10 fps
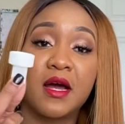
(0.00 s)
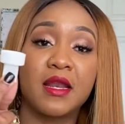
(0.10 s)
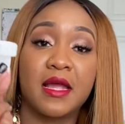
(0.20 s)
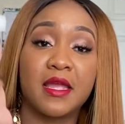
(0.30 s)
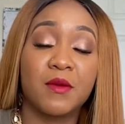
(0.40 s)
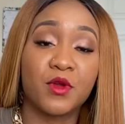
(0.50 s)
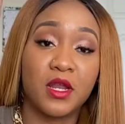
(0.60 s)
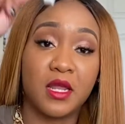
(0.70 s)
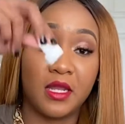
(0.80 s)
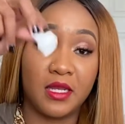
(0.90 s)
I am
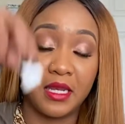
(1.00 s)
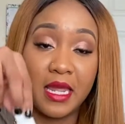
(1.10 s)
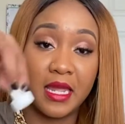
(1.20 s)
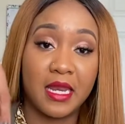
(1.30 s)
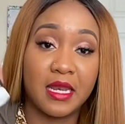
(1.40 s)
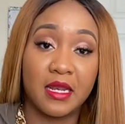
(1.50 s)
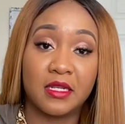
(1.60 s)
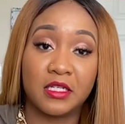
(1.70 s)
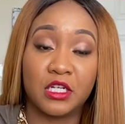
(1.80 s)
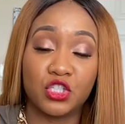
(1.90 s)
gonna link it in the
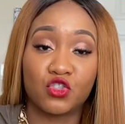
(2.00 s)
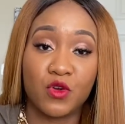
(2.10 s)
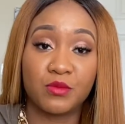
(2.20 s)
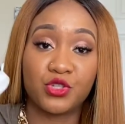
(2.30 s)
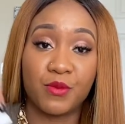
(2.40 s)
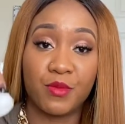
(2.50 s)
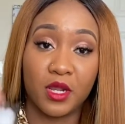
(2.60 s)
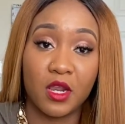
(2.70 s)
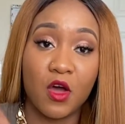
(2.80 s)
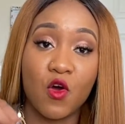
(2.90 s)
description
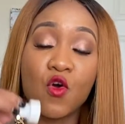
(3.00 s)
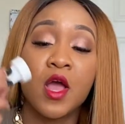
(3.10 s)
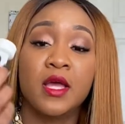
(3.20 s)
below,